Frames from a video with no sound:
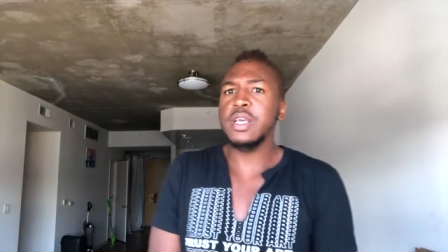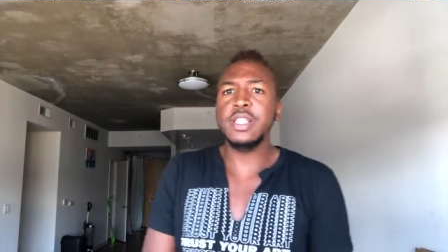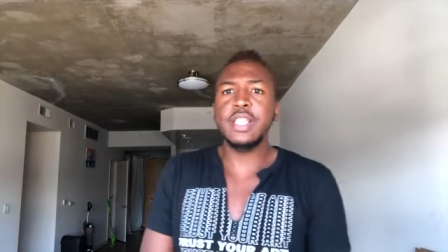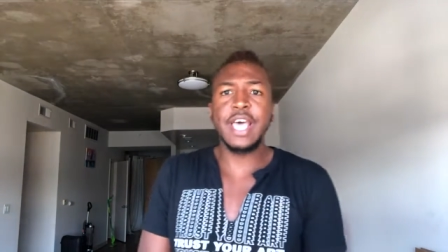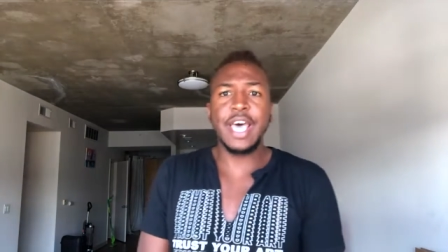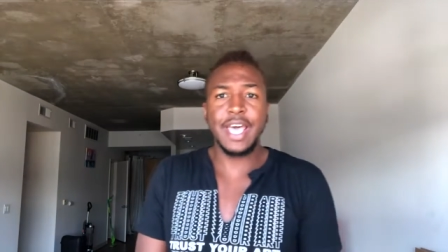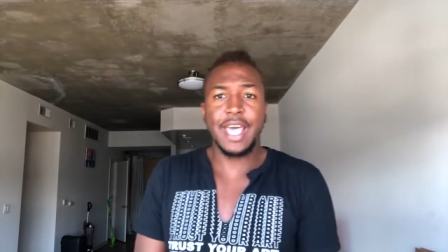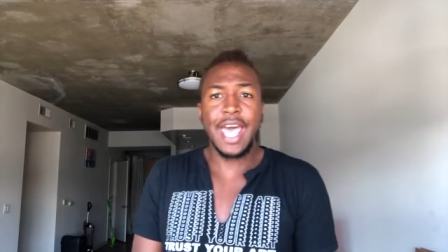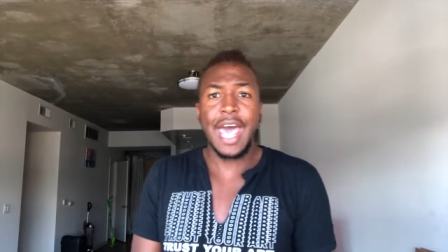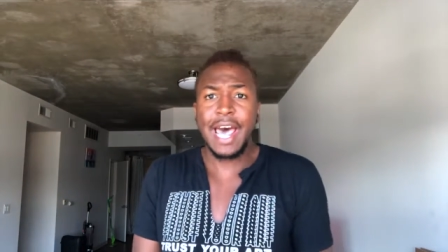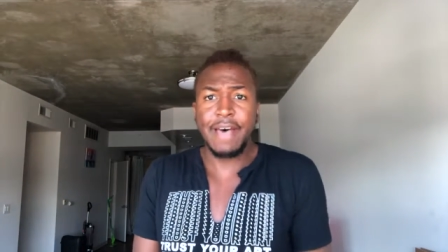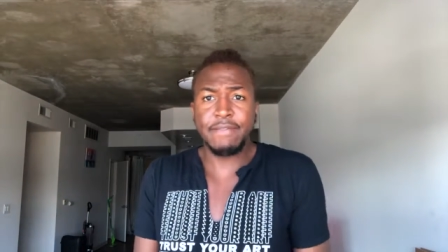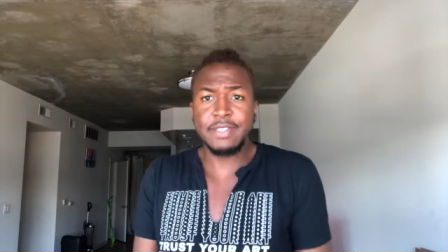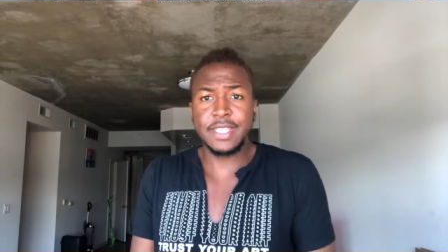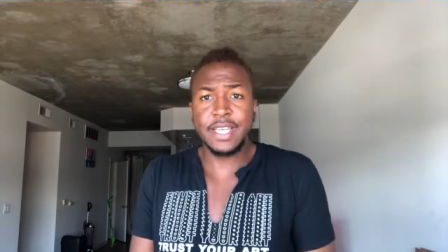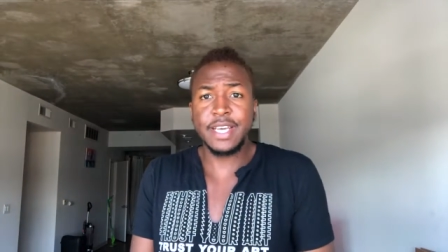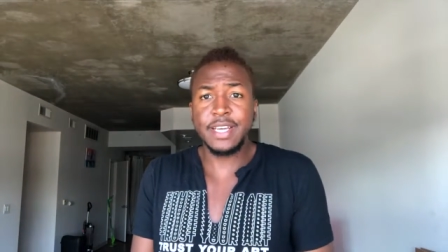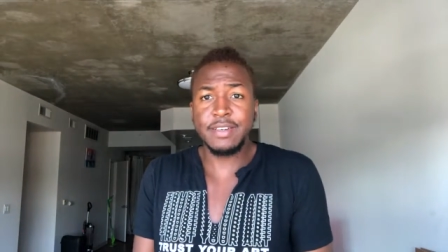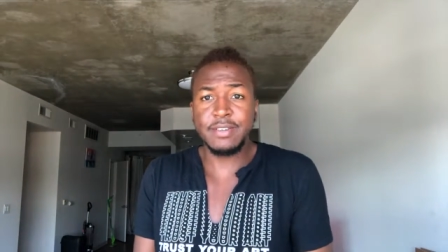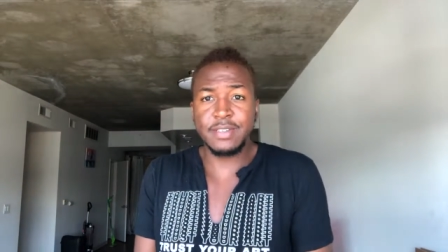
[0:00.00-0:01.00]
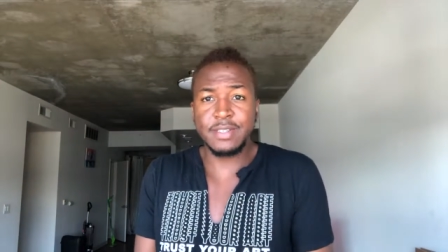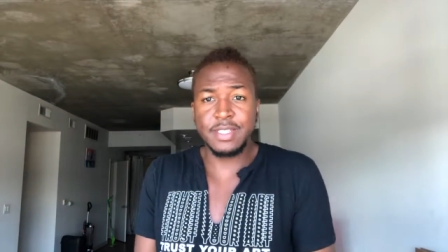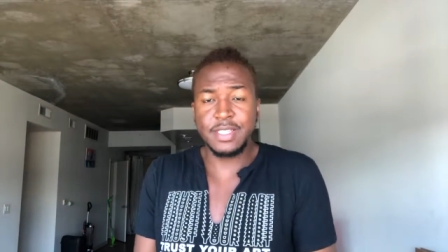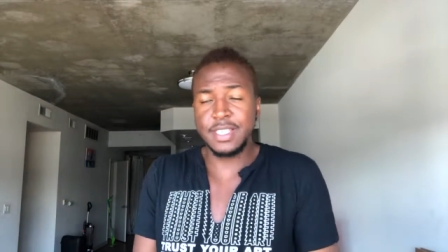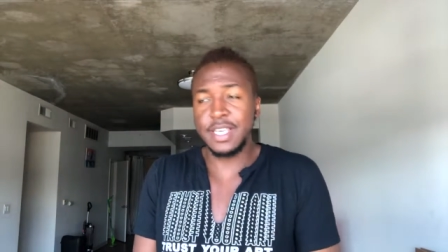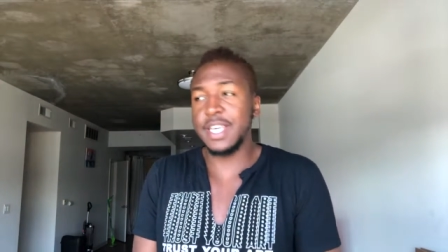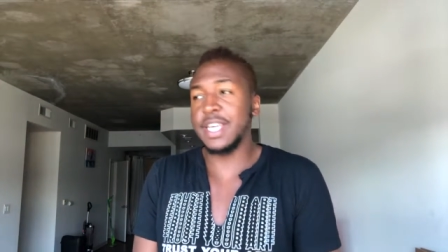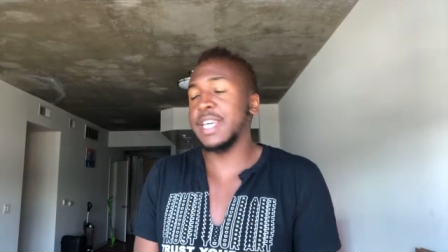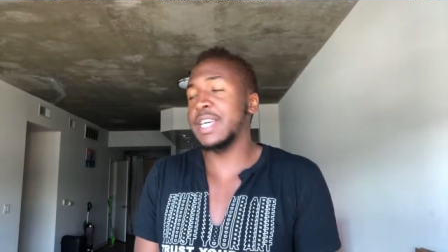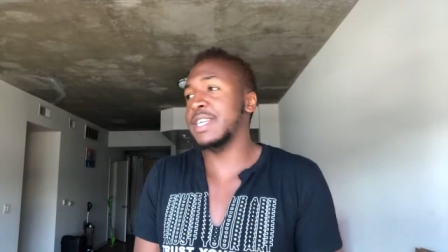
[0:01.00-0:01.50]
That have
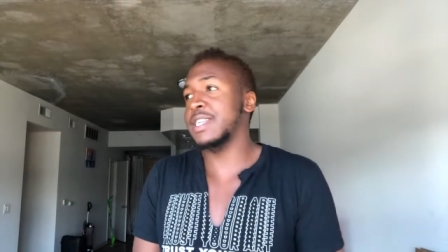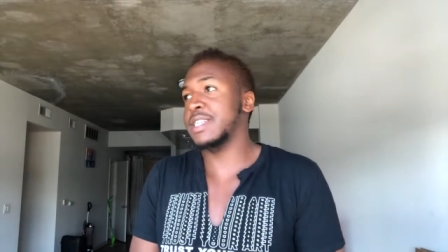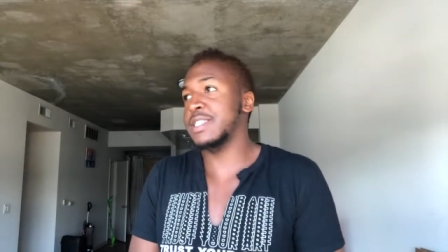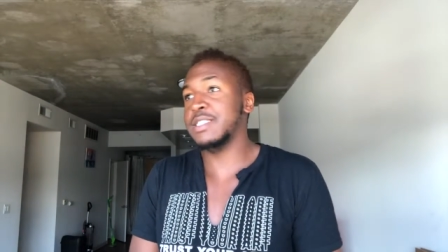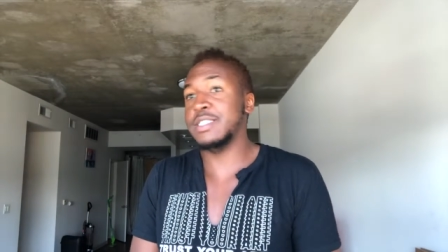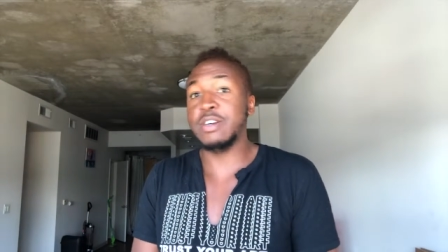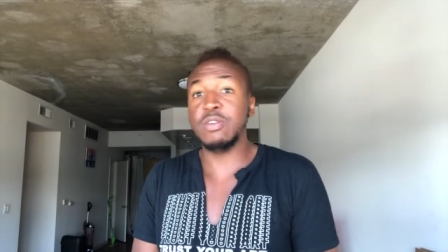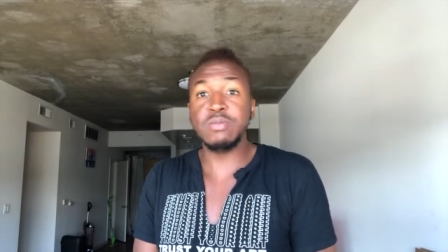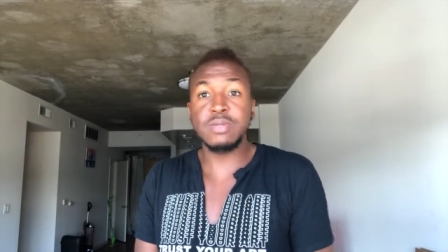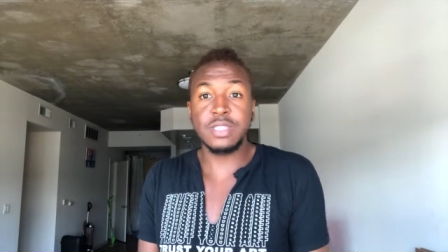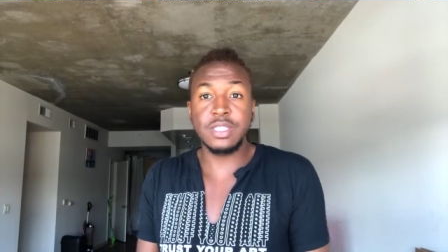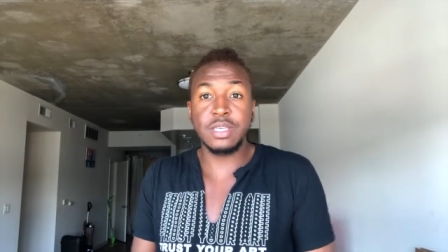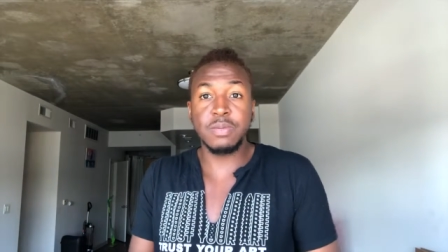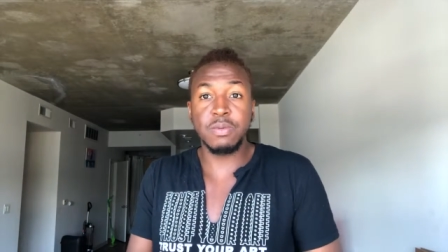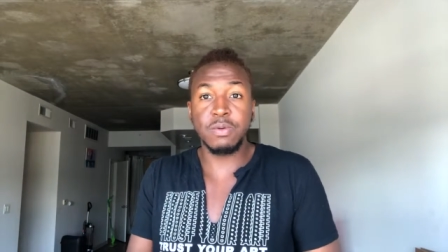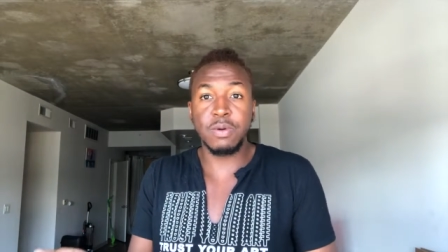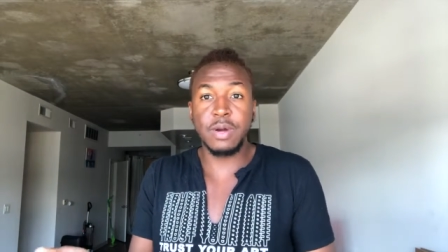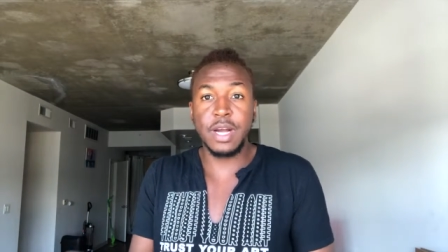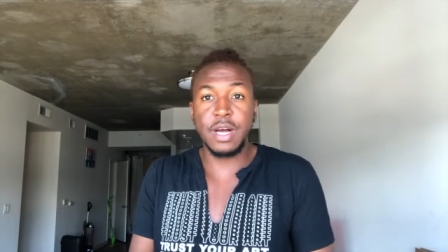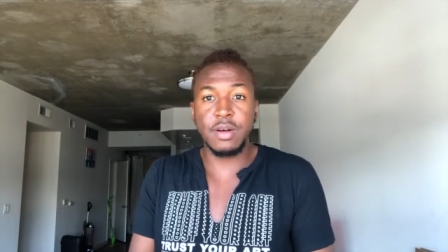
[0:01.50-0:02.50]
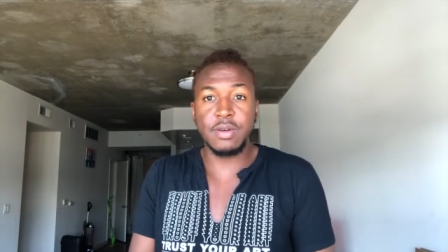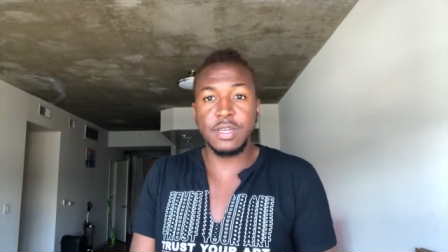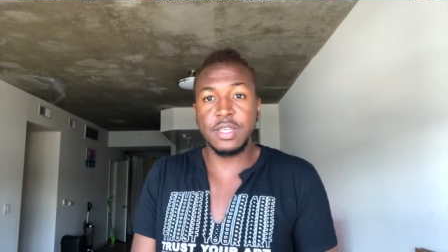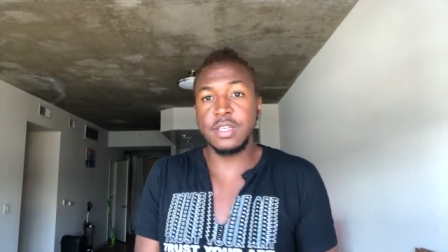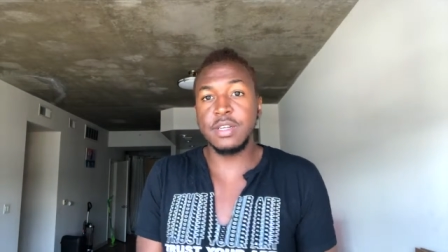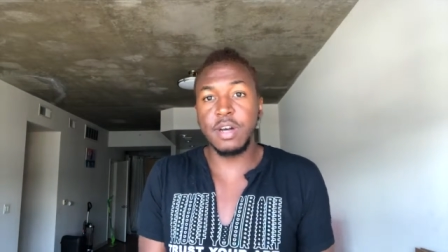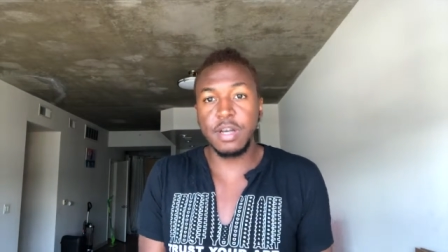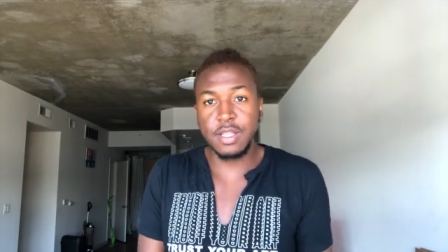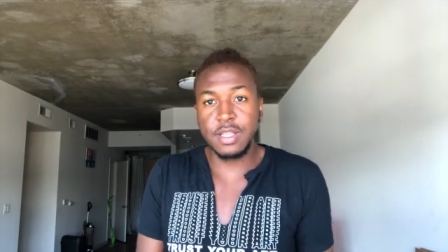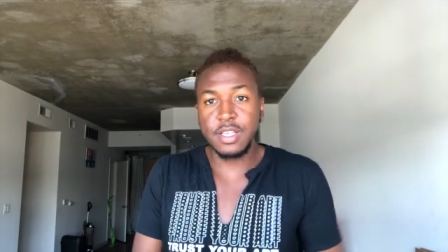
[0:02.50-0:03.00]
standards and don't sleep around
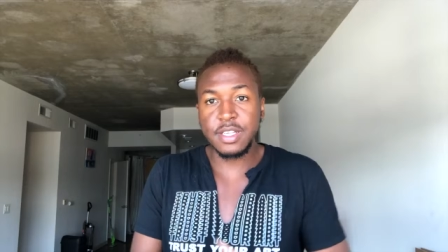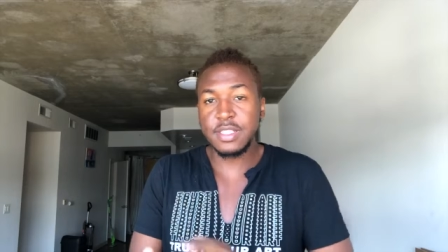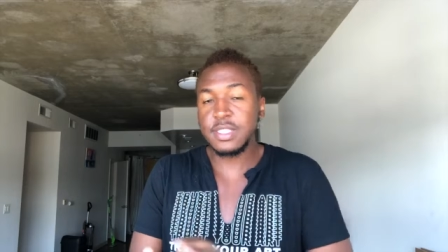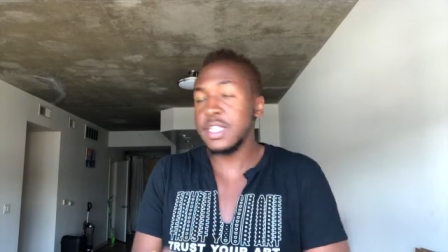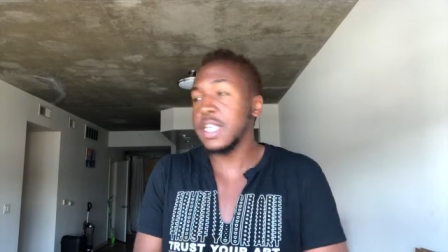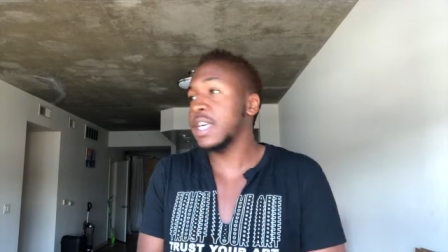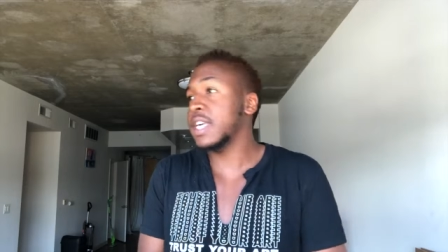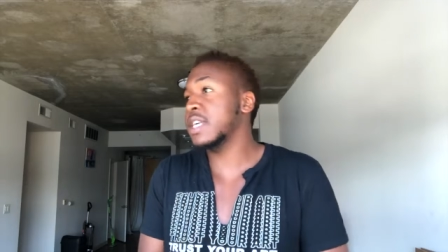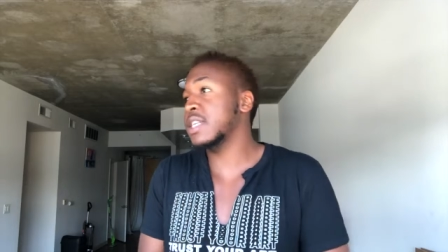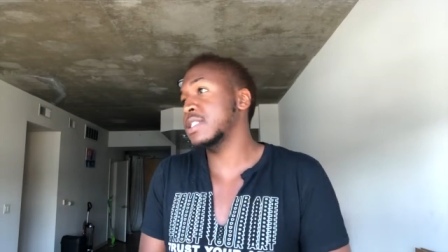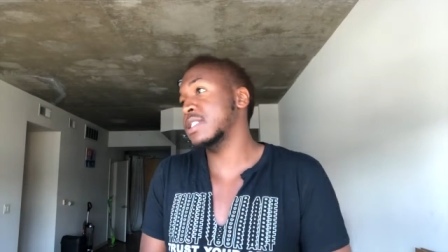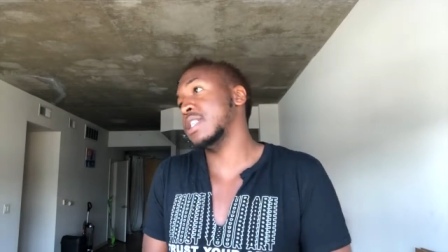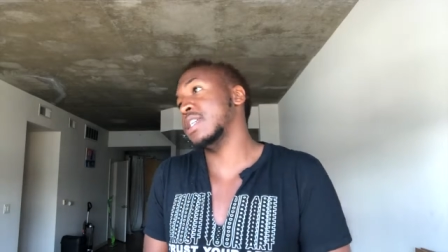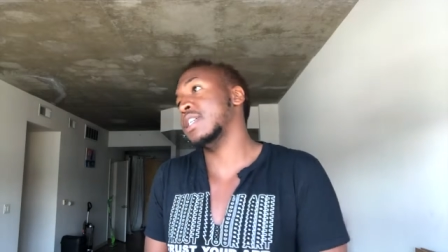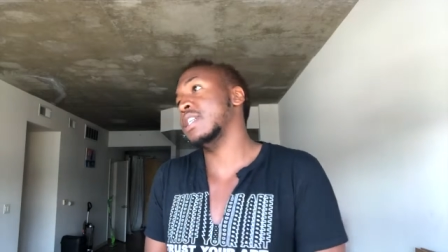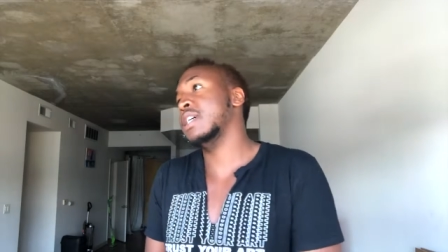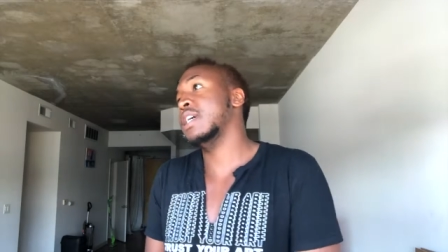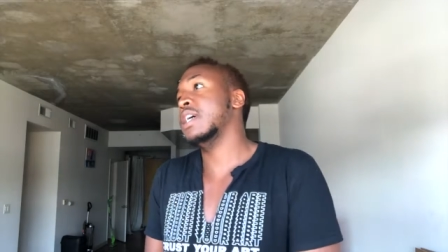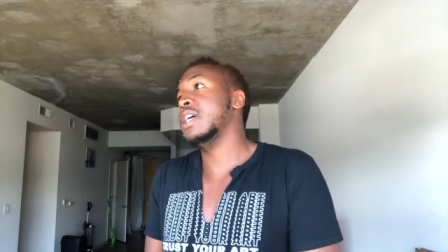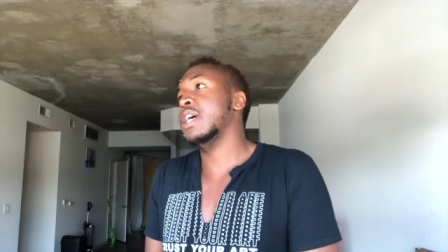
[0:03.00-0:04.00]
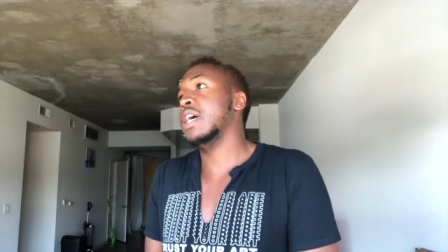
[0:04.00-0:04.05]
and all these things, and